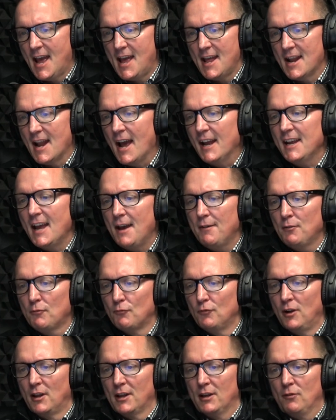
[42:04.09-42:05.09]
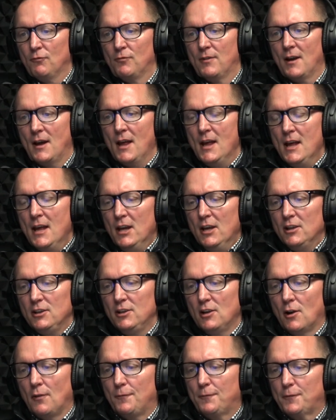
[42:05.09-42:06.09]
and I haven't really,
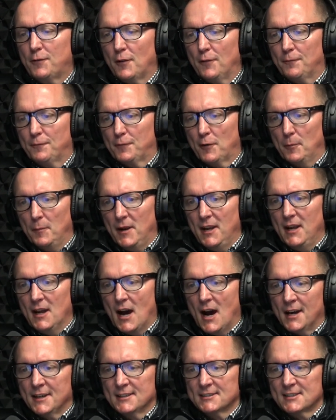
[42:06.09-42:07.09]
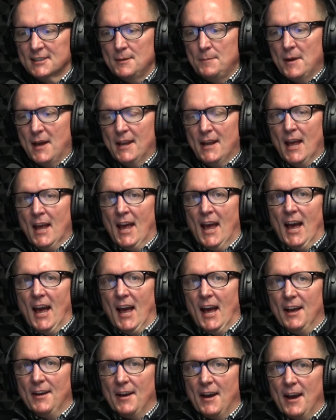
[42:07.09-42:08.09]
you know, for for me honestly, Ben,
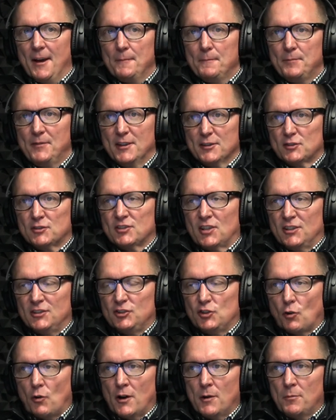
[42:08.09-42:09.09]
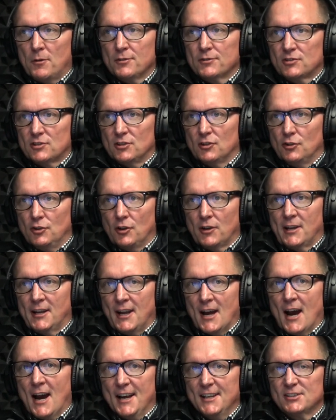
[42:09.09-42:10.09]
this is enjoyable
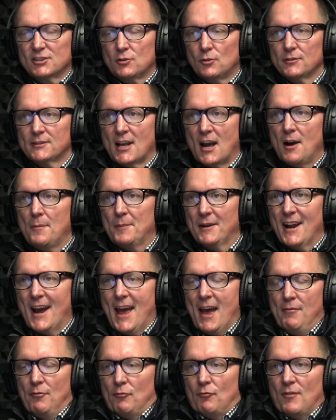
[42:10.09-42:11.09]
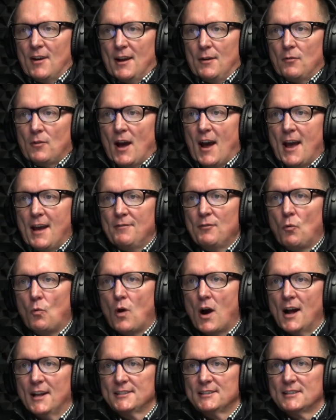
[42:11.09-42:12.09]
looking at high school town, but I haven't re- I haven't
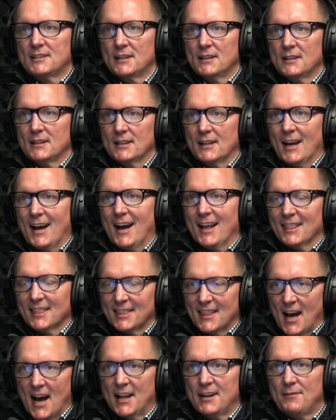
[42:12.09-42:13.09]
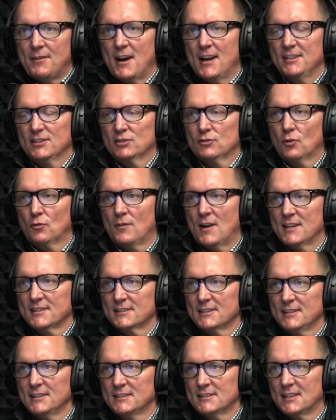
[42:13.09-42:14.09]
watched a lot of high school
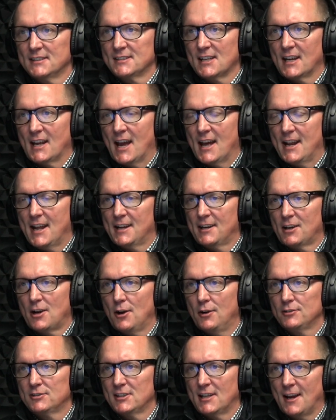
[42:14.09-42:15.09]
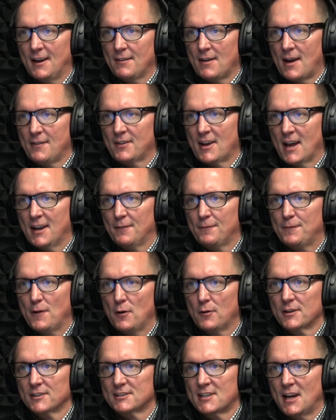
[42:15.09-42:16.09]
wrestling since I got out yeah. of coaching. I, have kind of
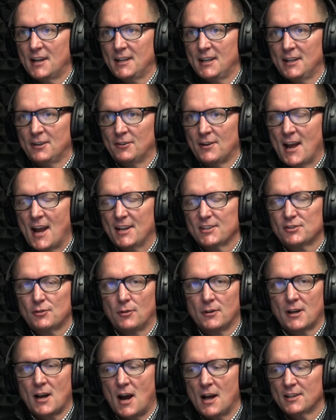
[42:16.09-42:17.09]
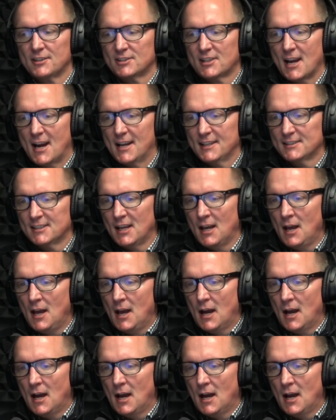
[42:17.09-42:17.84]
focused on international and college guys,